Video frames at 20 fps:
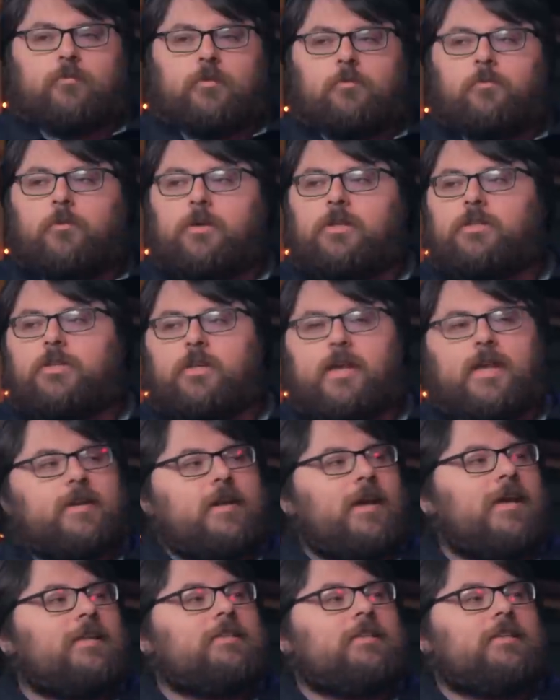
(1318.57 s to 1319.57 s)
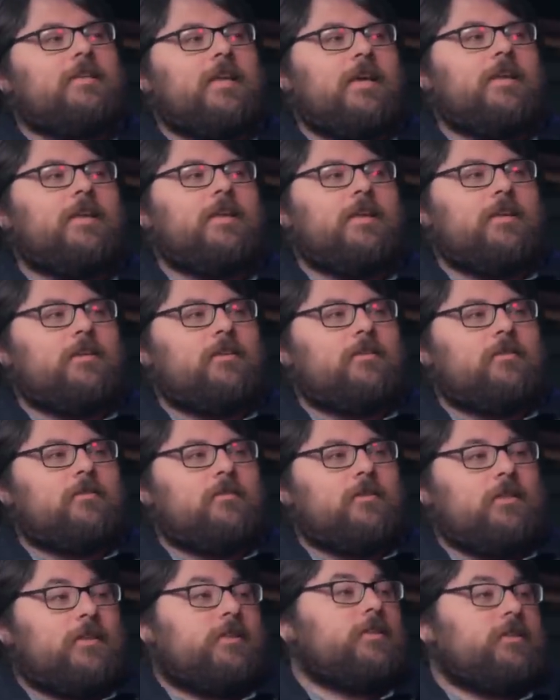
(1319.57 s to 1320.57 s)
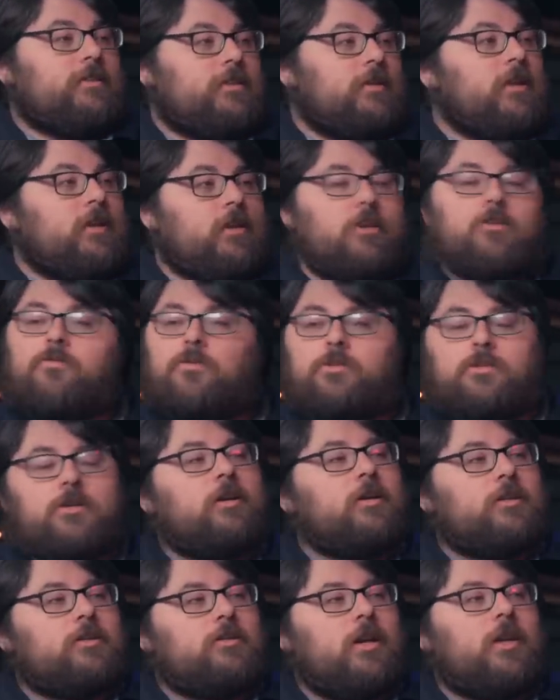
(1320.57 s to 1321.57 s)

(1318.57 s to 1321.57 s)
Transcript: Which in 1980 is a huge chunk of